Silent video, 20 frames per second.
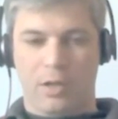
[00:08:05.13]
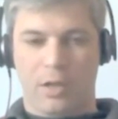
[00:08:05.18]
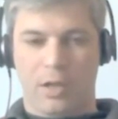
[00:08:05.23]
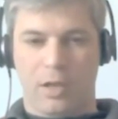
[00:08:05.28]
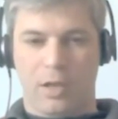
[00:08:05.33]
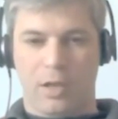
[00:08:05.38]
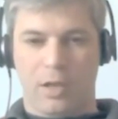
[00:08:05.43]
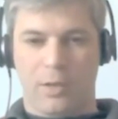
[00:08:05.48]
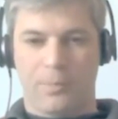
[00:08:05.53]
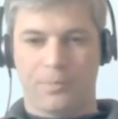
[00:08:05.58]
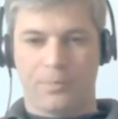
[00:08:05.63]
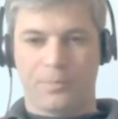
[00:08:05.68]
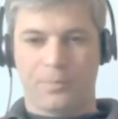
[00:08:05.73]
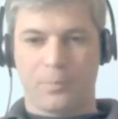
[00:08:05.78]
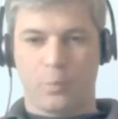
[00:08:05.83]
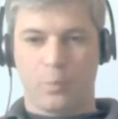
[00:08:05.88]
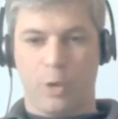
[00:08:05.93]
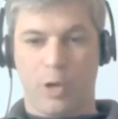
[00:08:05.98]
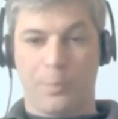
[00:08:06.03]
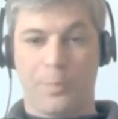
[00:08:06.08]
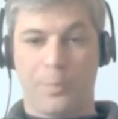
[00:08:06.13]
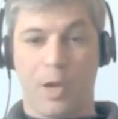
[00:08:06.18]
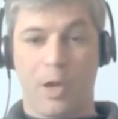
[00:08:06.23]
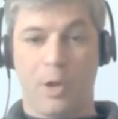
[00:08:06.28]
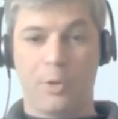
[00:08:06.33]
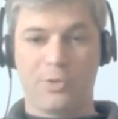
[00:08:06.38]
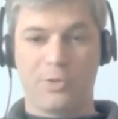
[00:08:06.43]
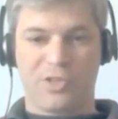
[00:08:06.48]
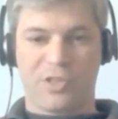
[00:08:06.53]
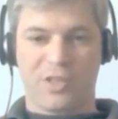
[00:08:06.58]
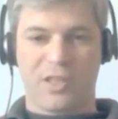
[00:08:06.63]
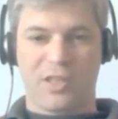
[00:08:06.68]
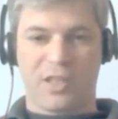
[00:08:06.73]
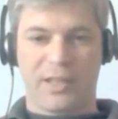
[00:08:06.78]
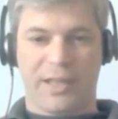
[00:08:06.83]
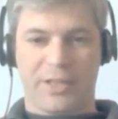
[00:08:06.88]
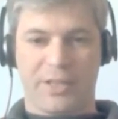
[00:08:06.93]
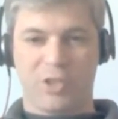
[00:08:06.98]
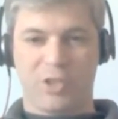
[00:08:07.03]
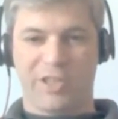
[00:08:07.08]
were opposed to the
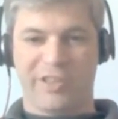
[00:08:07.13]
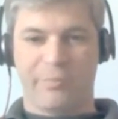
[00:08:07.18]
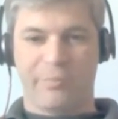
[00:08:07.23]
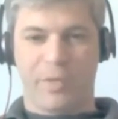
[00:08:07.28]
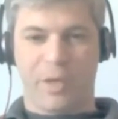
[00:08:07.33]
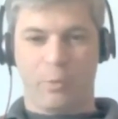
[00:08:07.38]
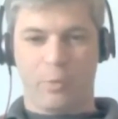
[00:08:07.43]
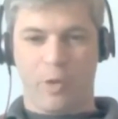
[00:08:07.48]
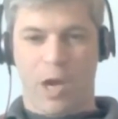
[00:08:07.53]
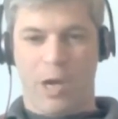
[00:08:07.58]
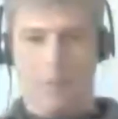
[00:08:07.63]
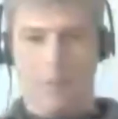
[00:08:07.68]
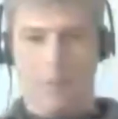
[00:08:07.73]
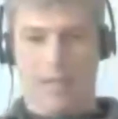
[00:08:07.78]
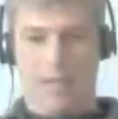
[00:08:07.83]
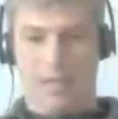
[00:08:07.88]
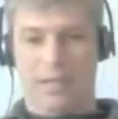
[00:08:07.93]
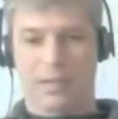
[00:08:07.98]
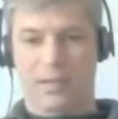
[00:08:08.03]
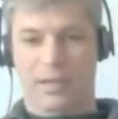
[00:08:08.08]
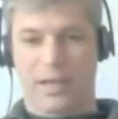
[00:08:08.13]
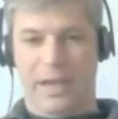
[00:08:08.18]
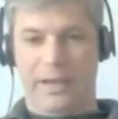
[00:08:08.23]
election of Mitt Romney